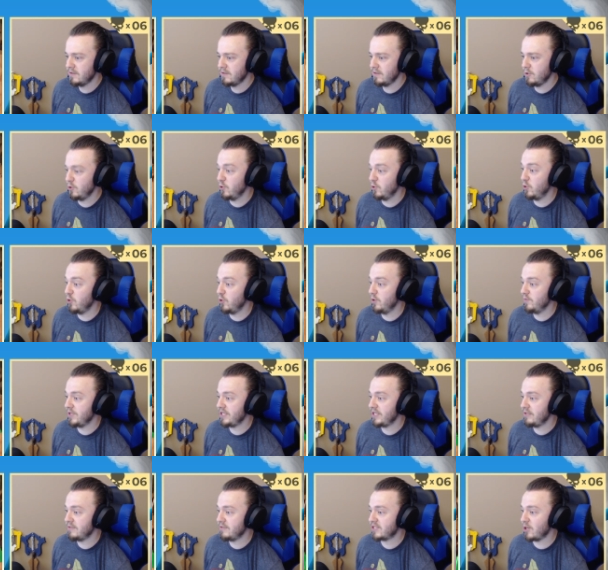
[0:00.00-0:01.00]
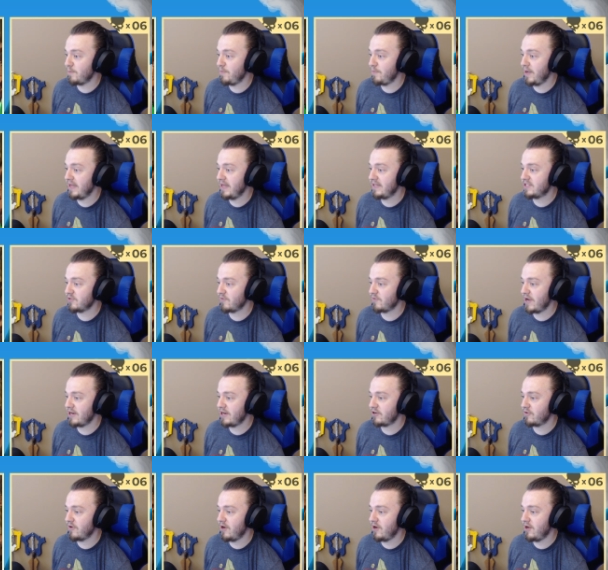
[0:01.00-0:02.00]
Ooh, and we can use our bike to ride
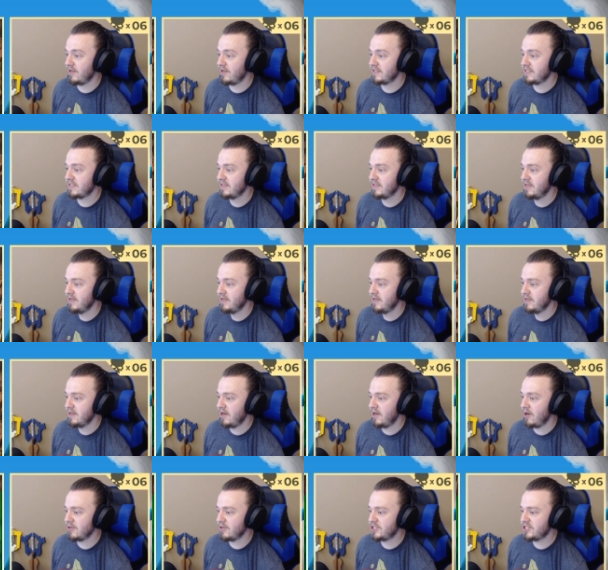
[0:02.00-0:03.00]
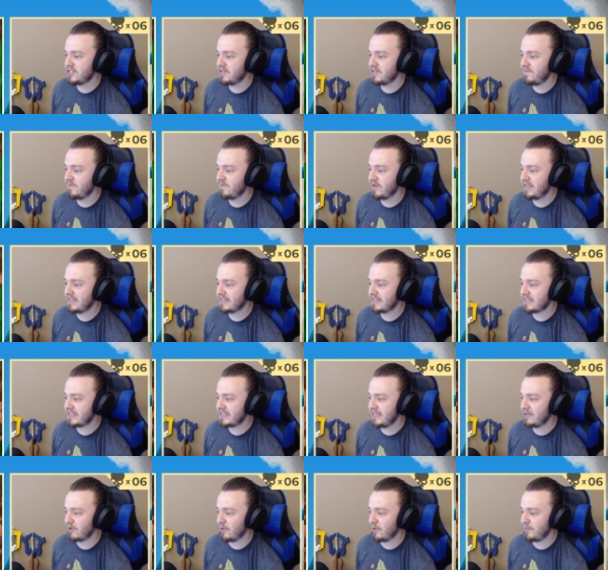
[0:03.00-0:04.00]
across. Oh, it's just a freaking
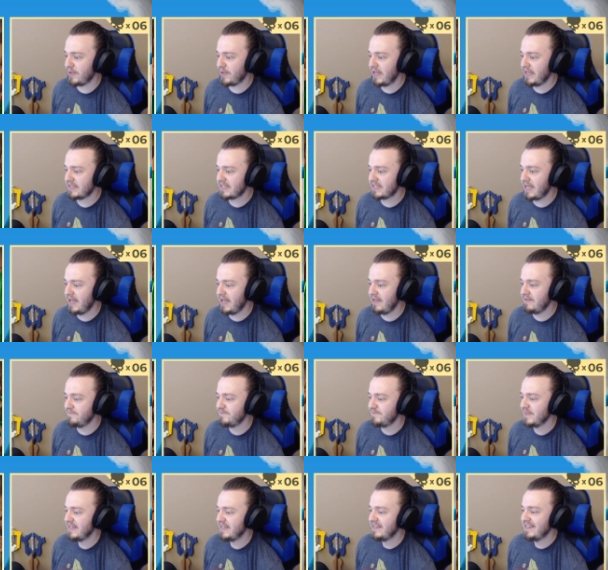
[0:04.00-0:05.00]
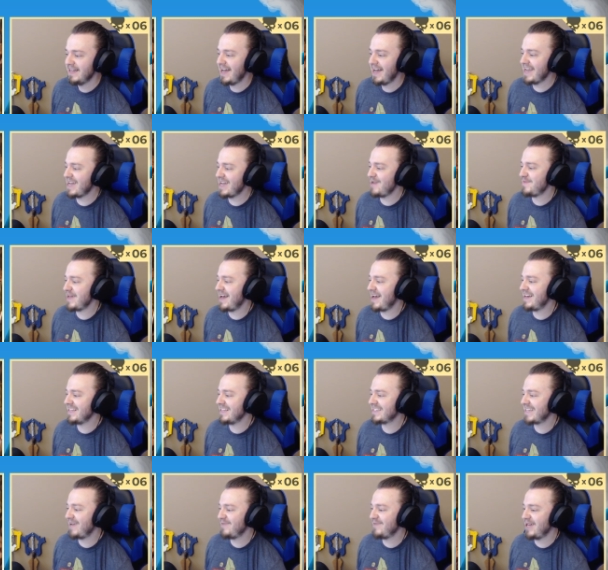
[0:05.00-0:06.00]
secret base. I gotta be
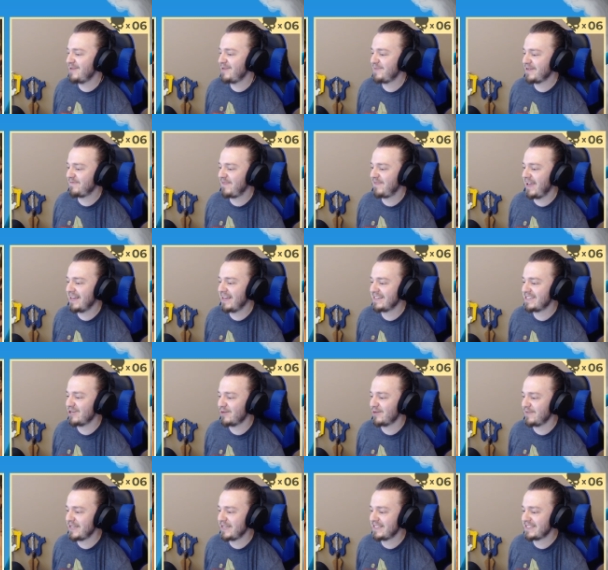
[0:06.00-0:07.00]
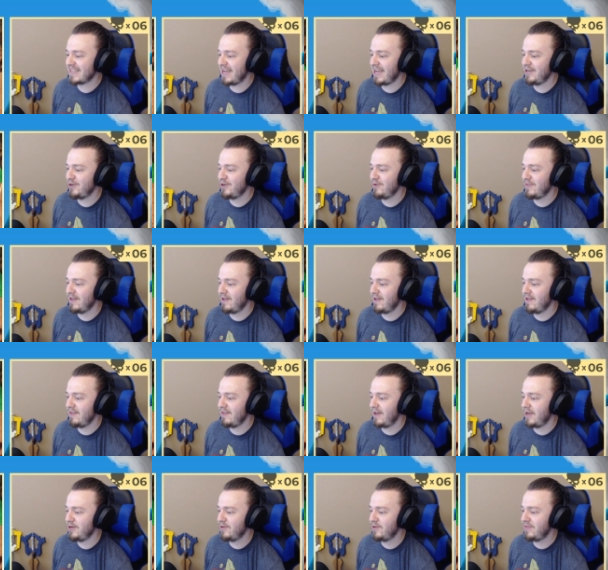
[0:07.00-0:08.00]
honest. I'm not a big fan of secret bases. I know they
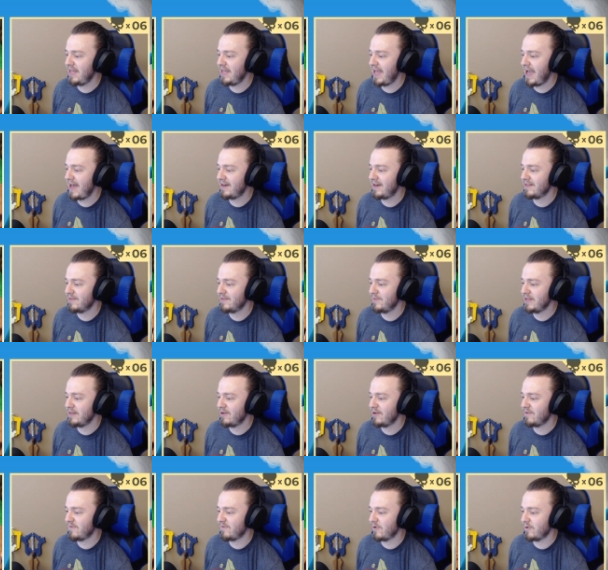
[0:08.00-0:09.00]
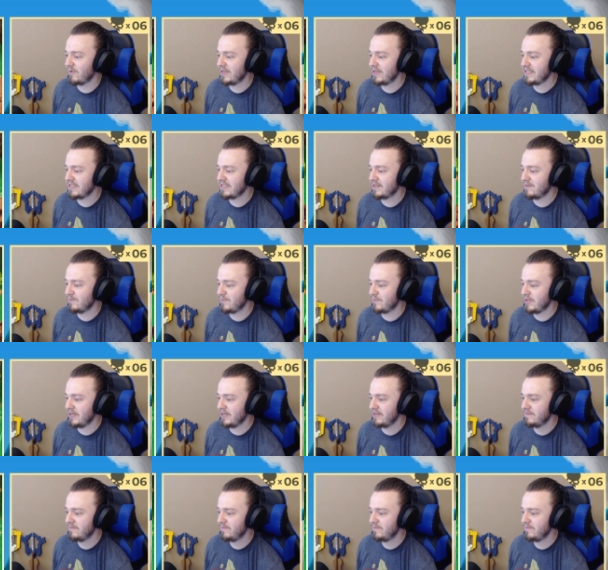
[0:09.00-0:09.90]
added them in there for a reason, but